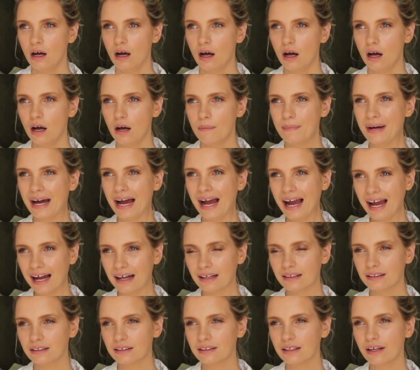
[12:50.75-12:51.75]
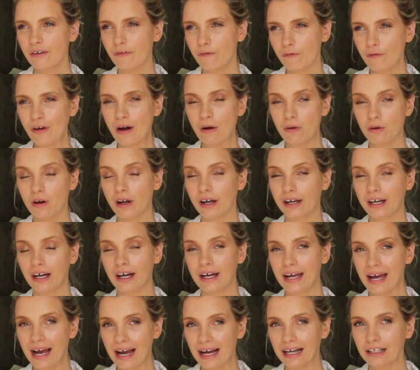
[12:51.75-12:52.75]
Um, and it felt like
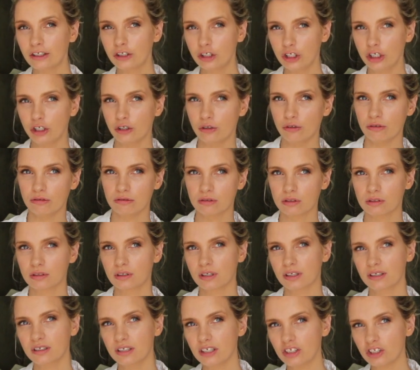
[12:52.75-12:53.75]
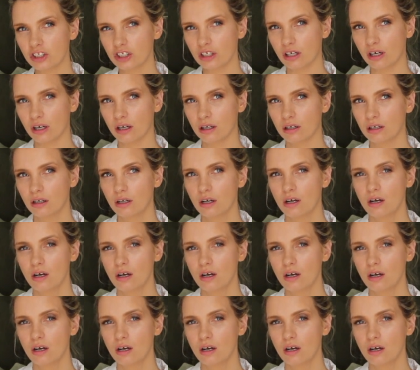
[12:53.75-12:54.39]
I had used conditioner.